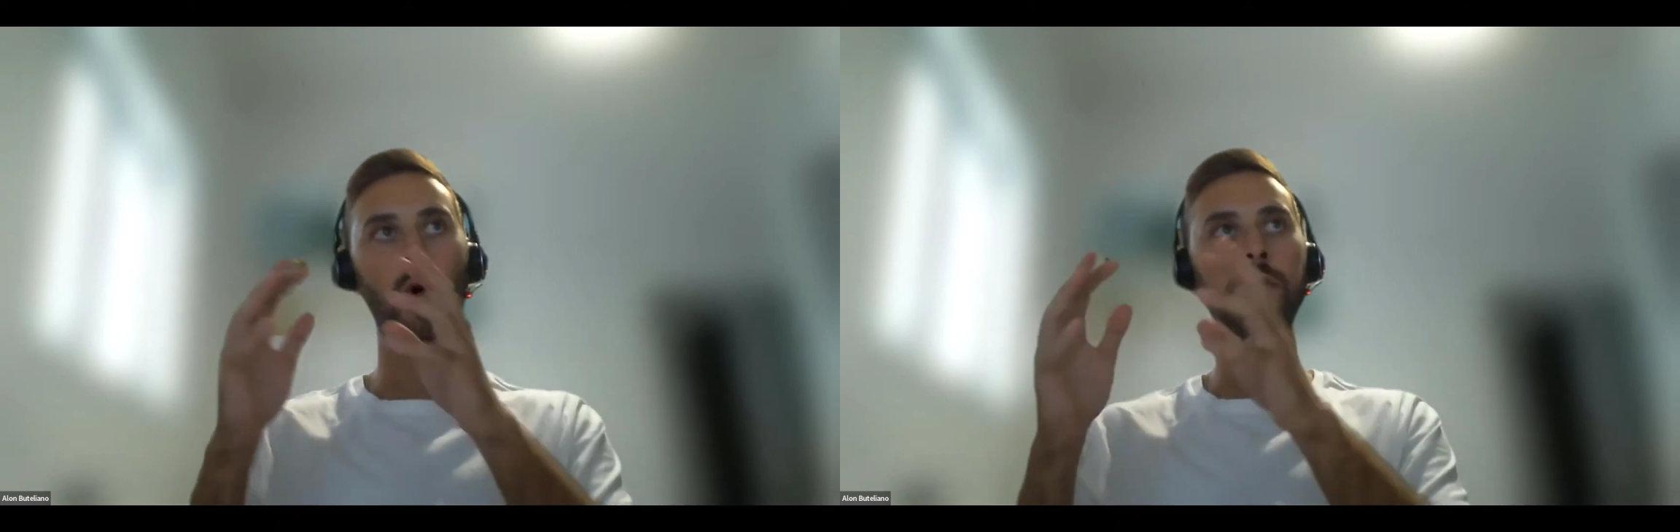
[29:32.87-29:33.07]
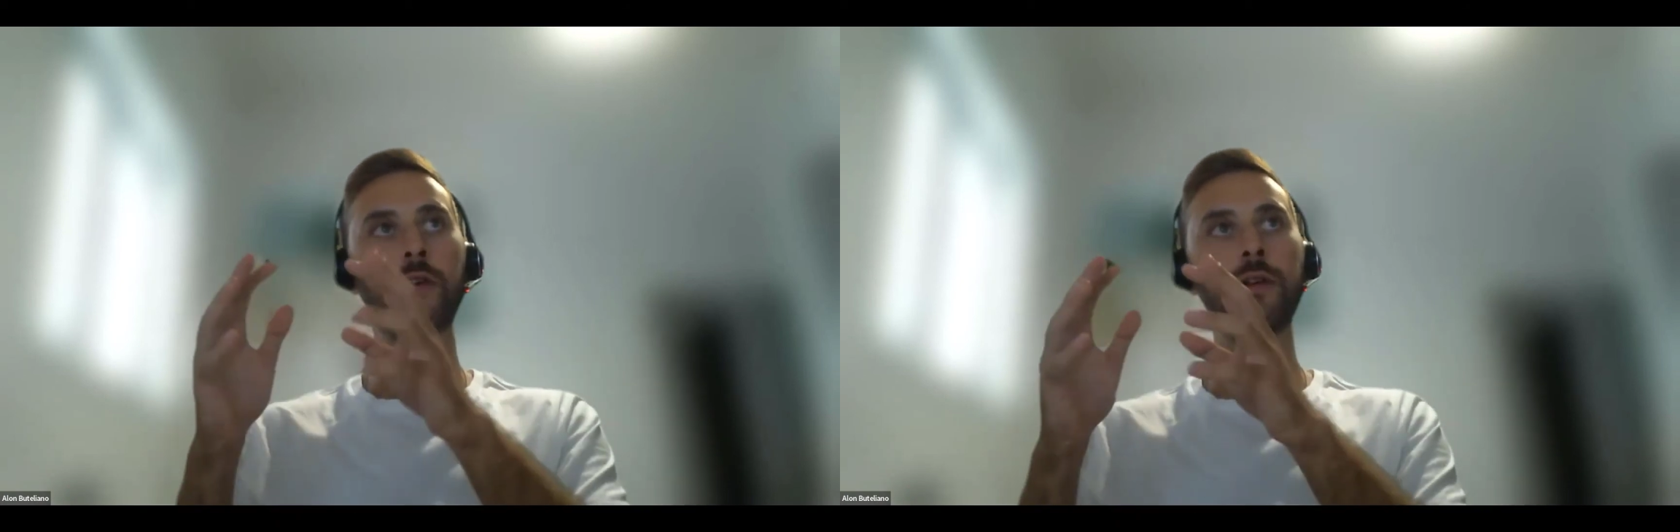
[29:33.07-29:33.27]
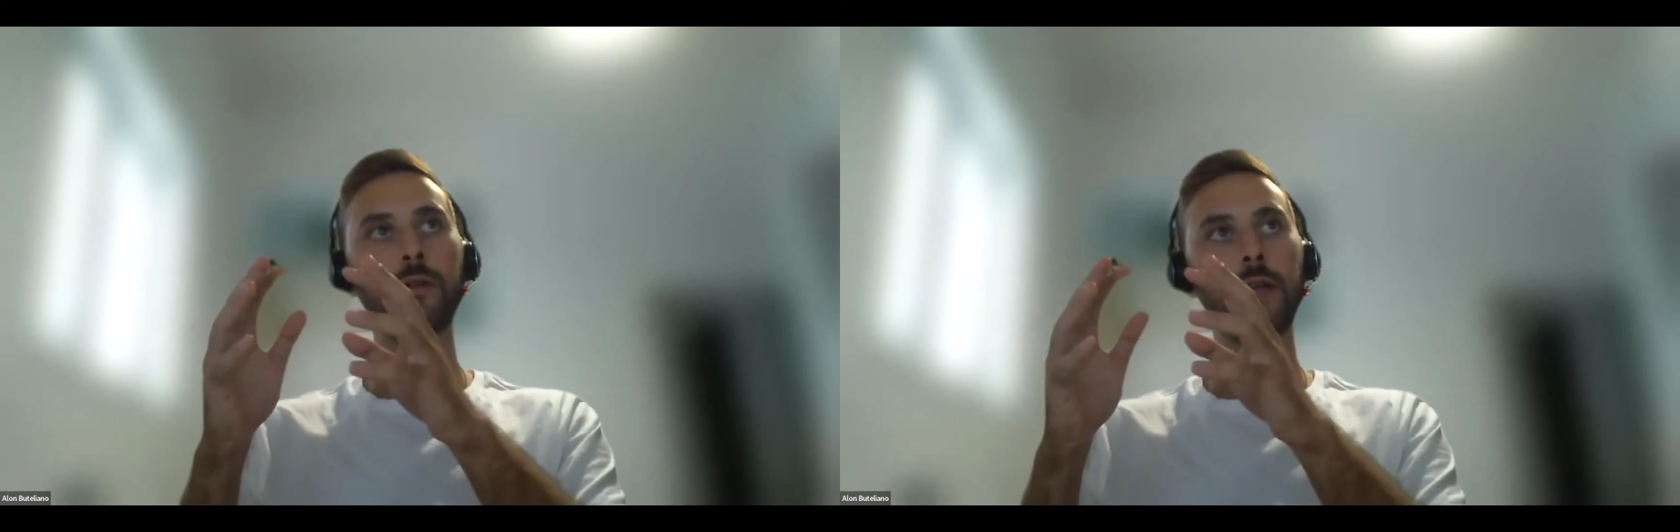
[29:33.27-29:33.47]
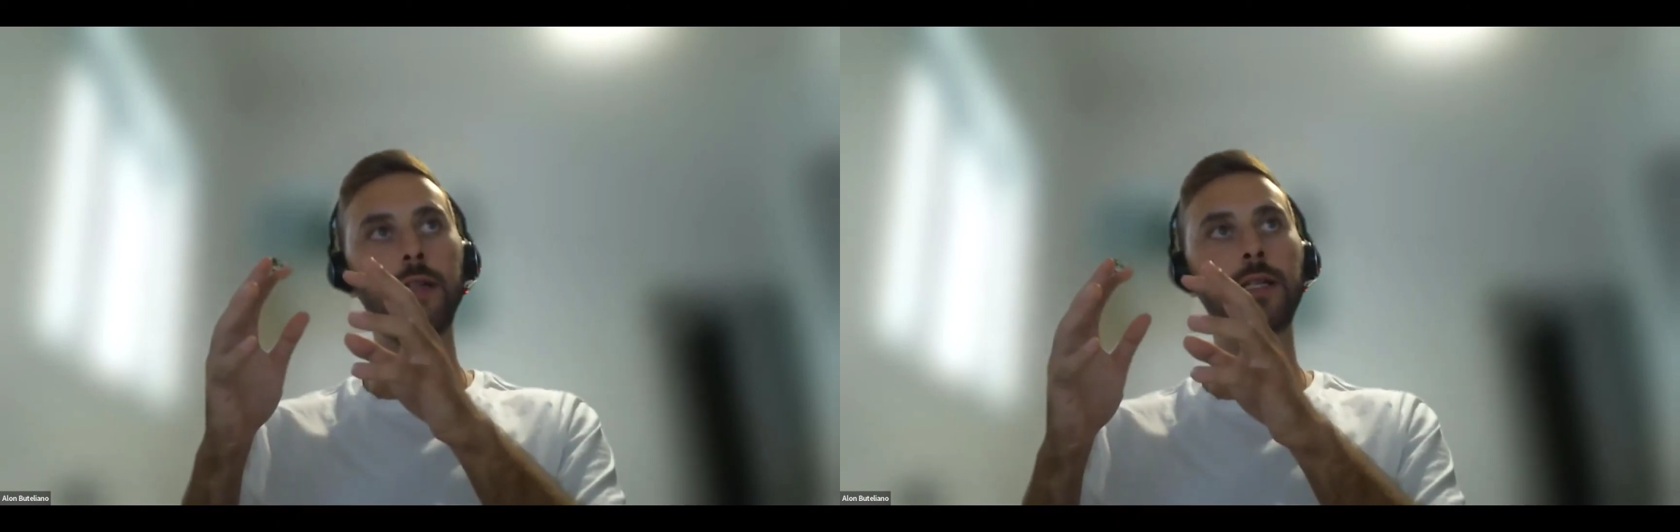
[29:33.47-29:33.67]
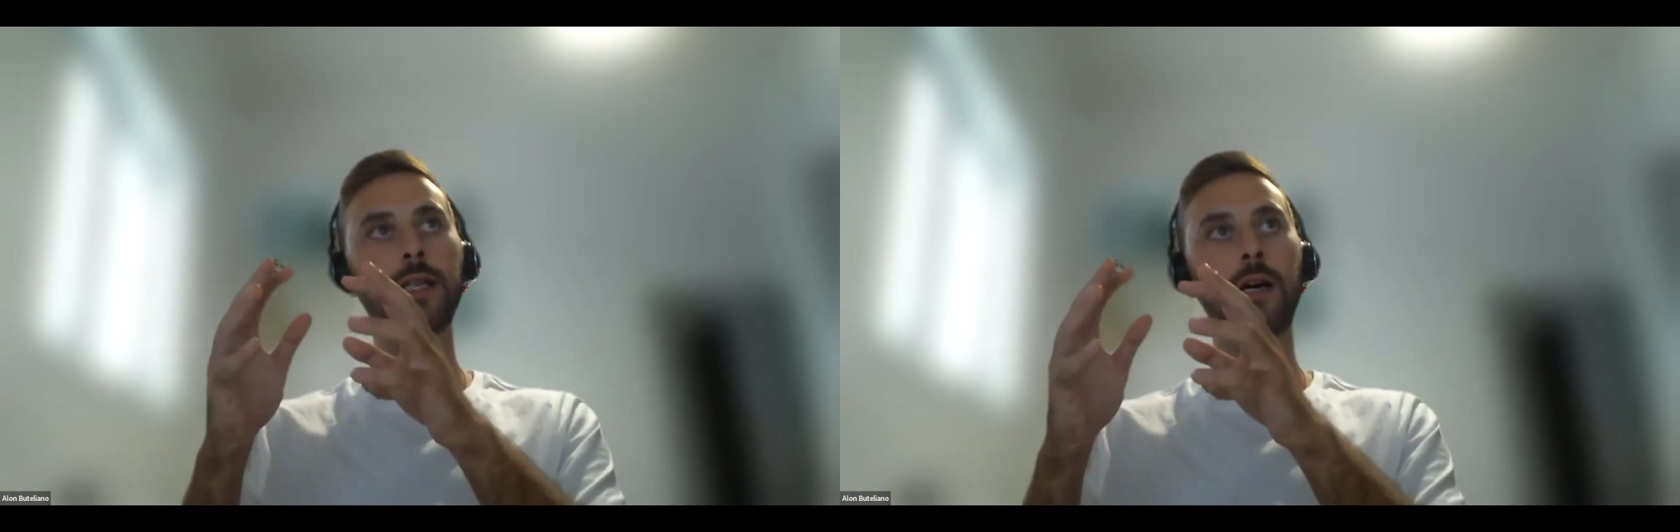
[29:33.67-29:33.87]
border
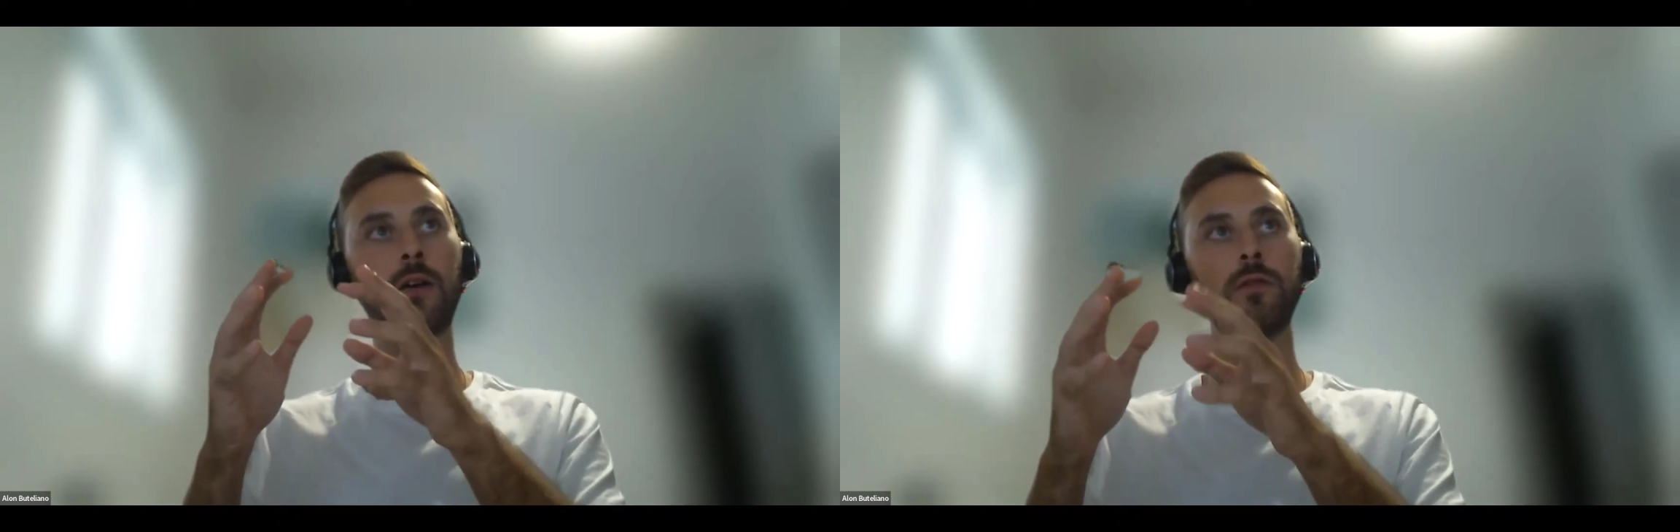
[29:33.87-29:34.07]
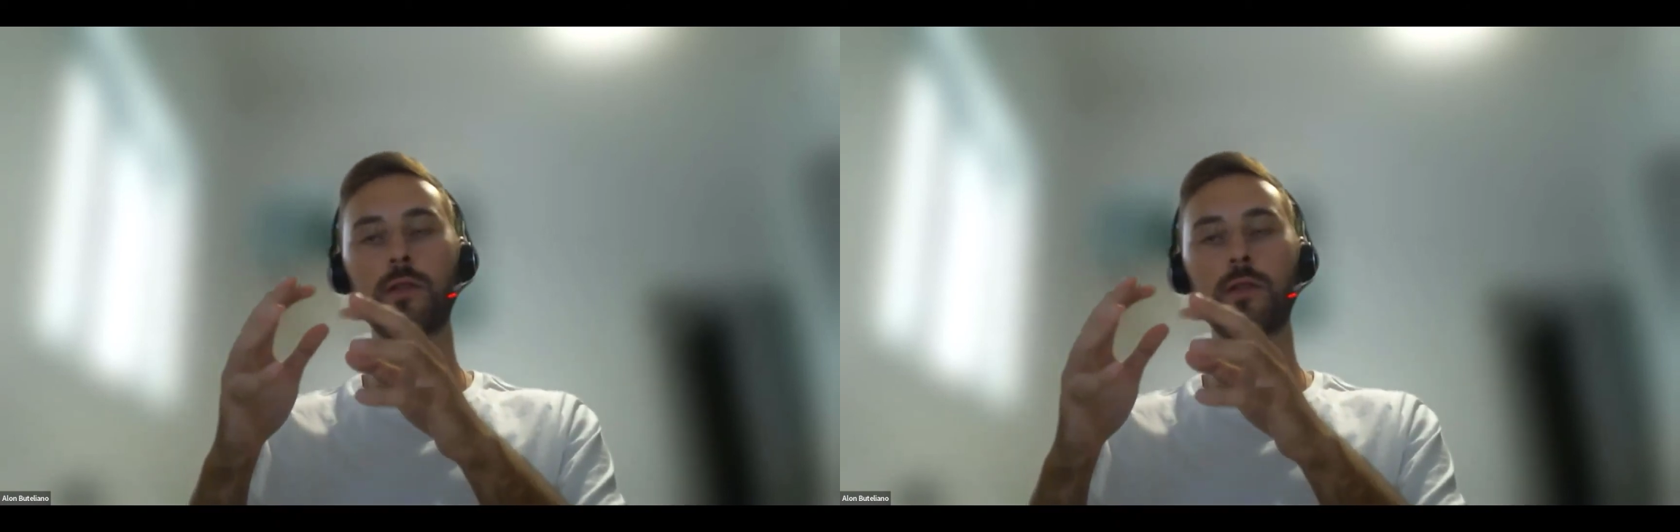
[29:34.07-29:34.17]
in the cloud.